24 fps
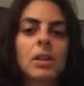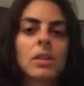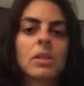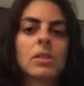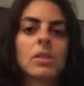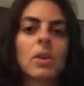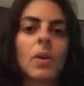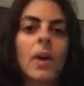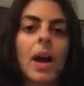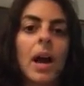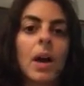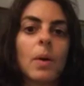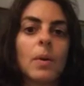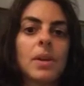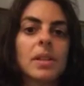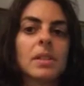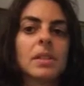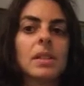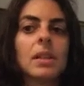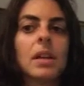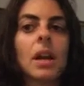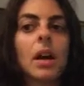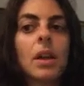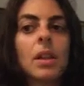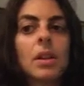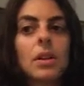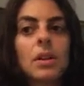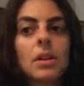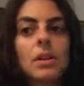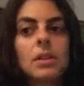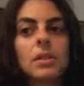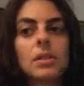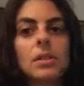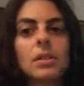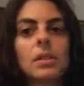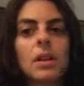So how we see
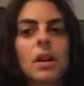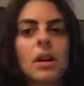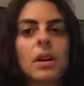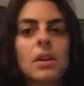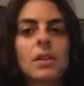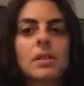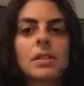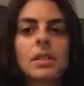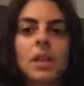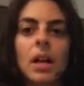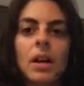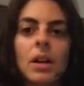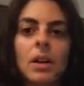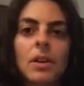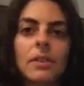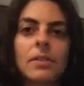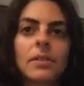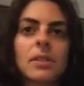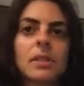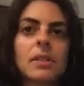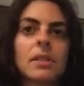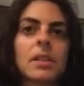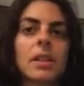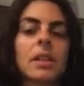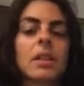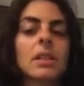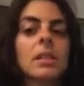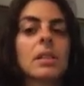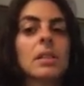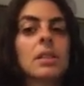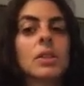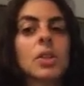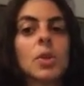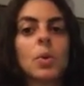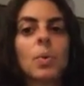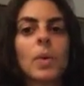others, ourselves, and the
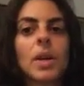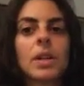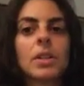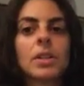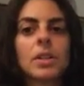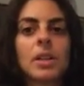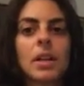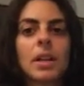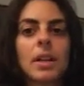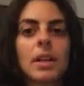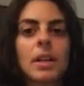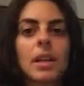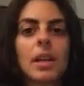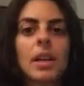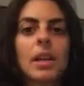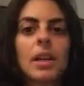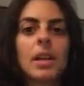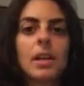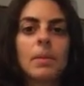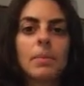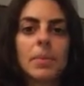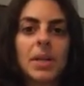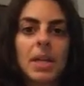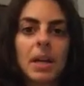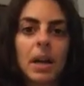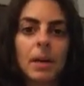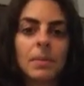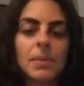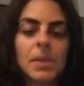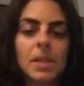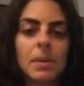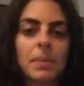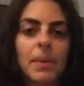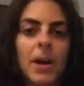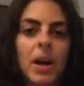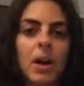situation
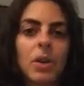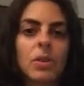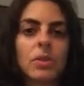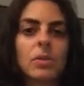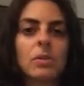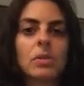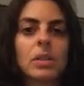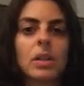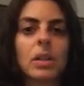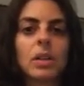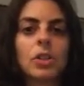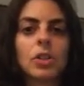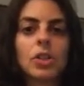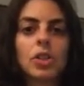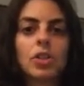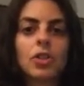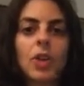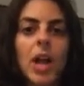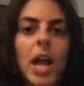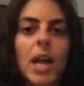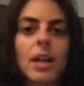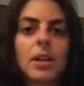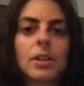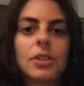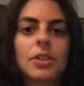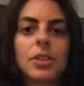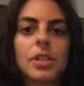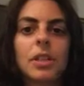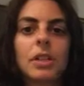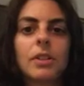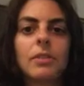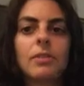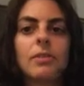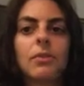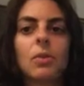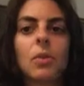becomes about using a
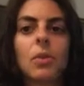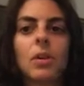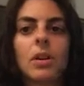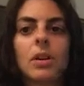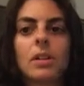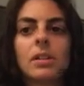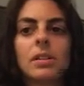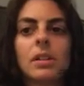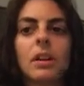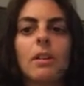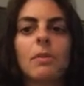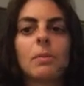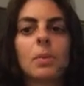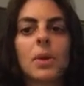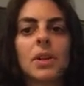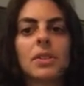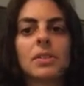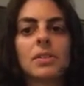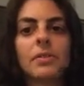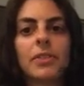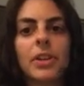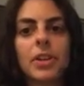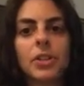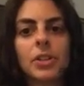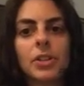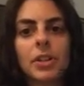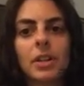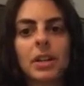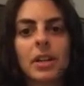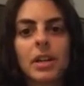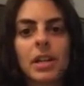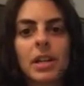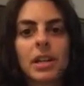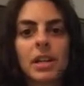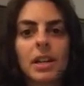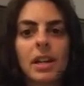strategy for self-preservation.
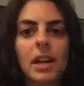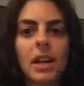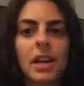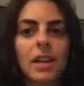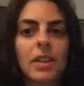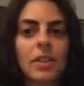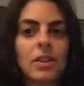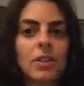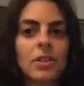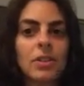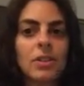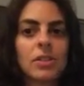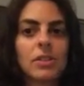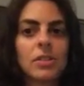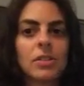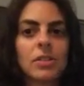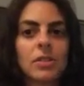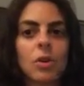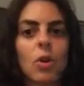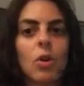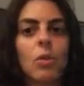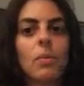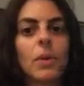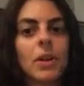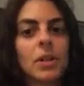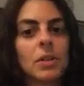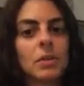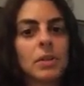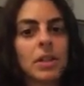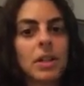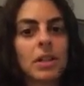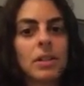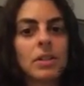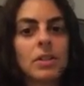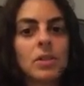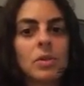And there's so much we
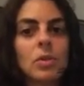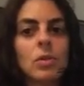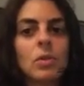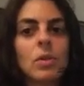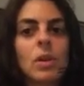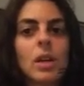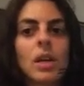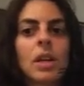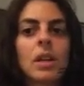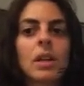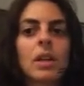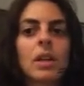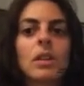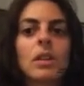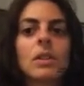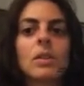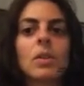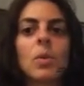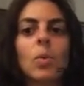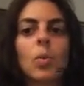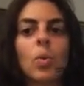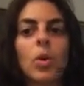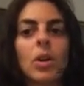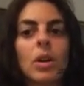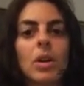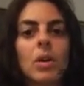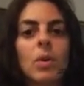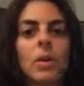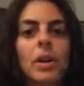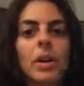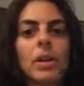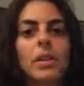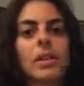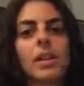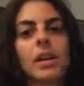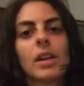can do to work
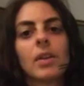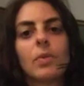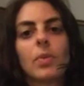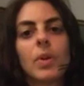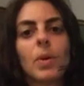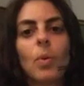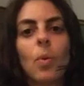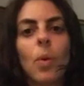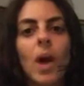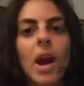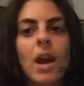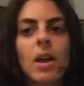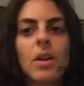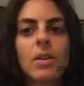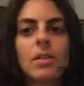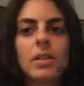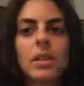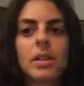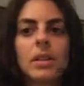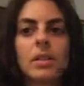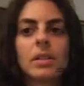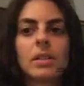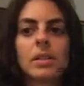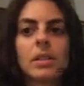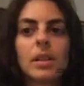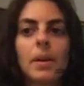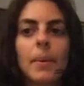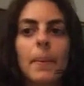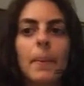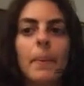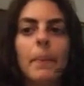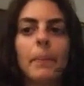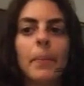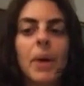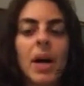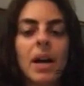with and rewire these,
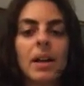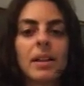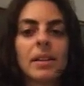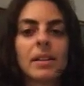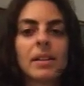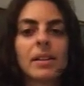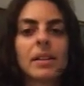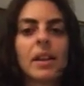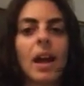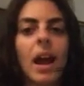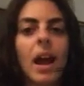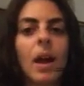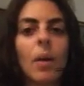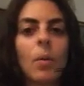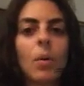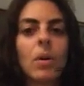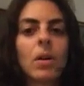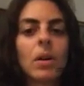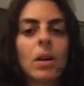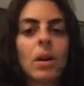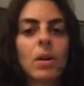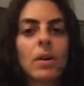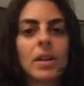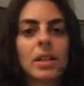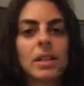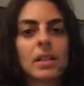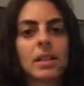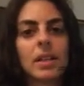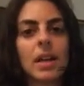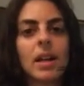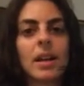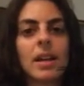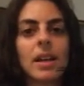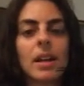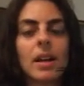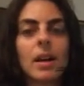but I won't go into
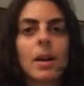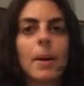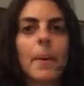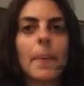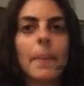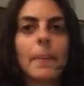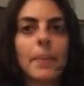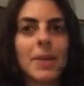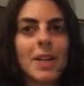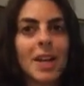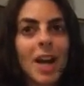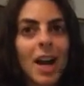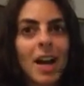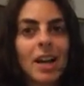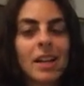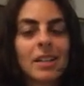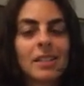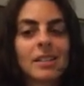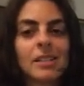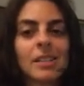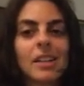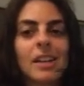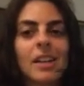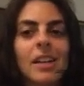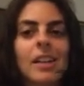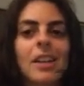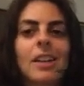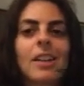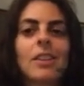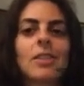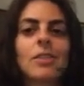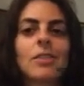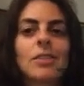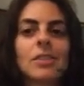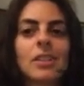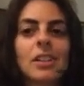that here because
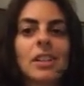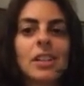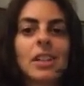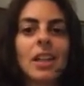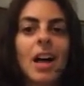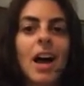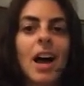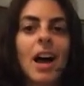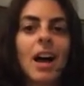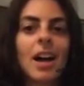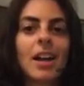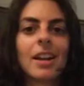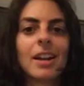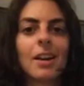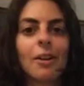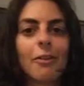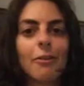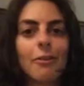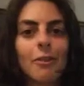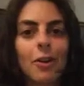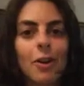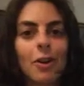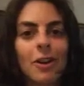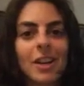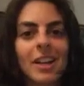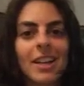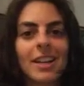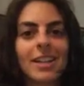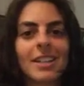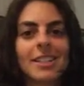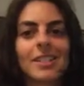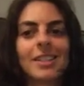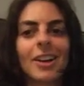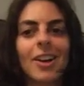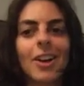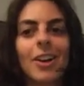there's a lot of
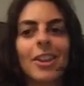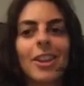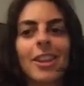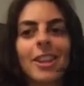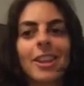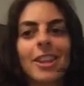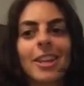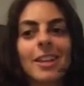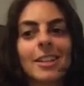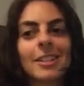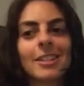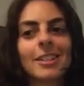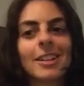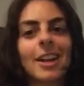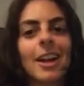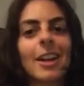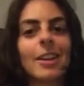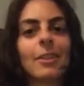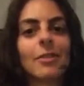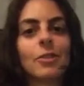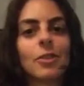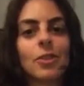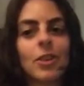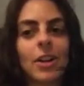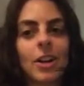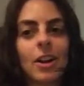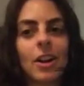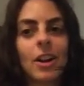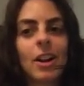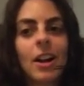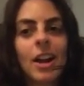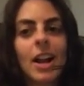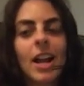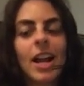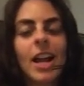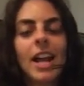focus on this kind of
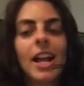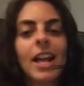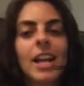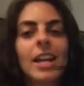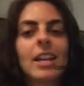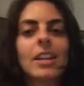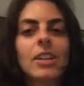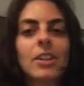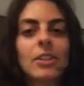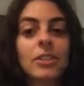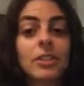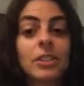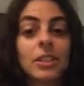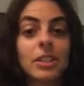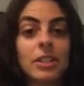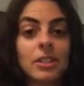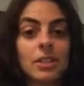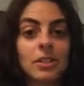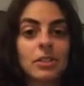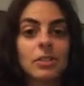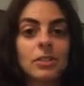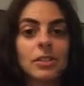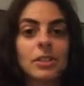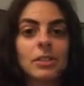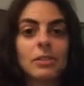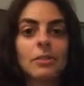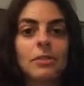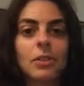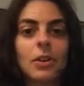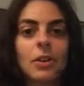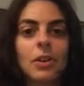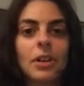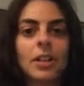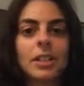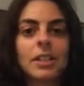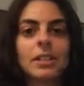trigger, nearly exclusive
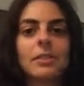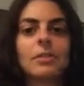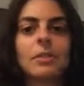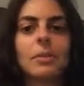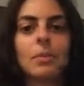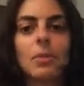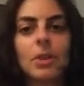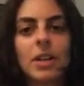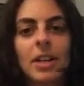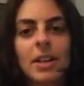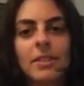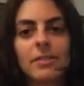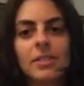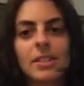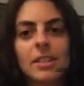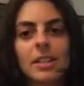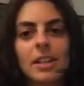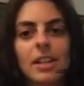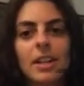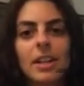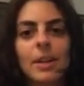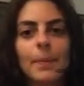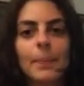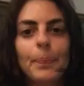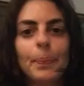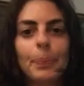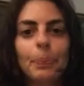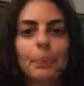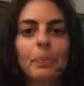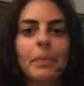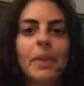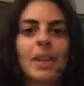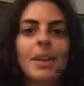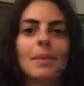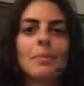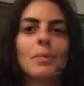focus from what I've seen.
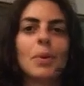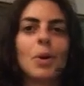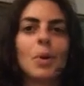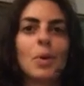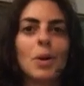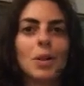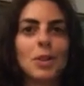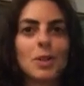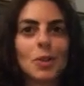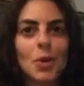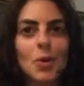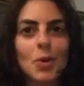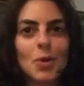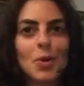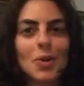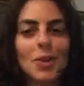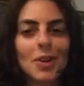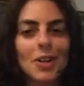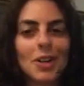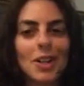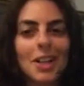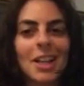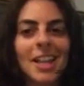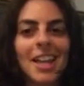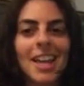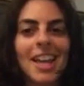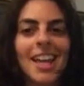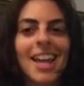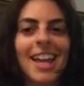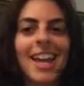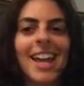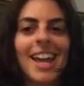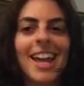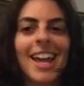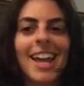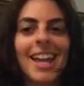But what's cool
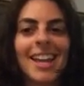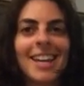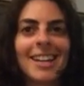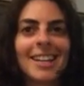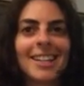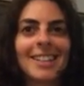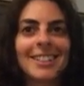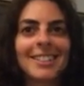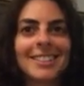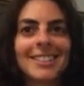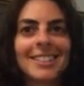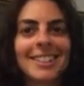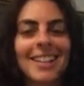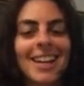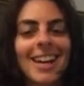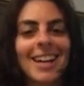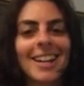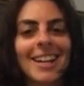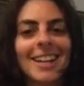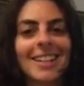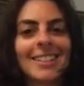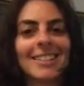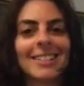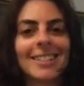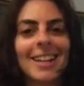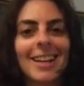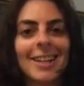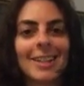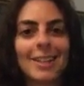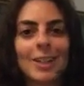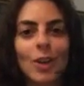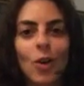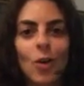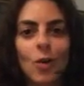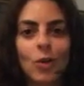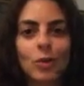is that it's not
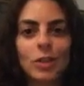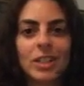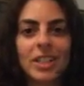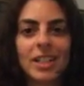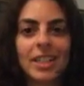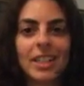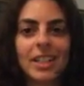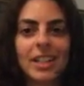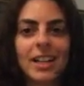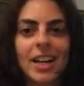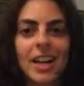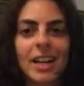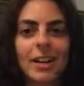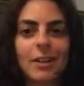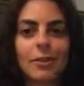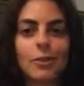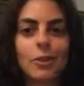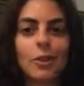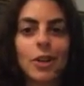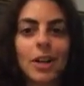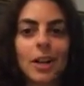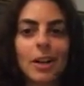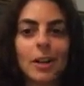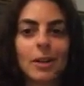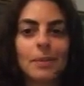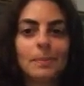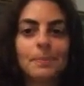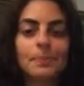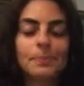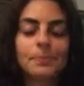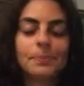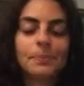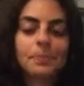the only kind of trigger.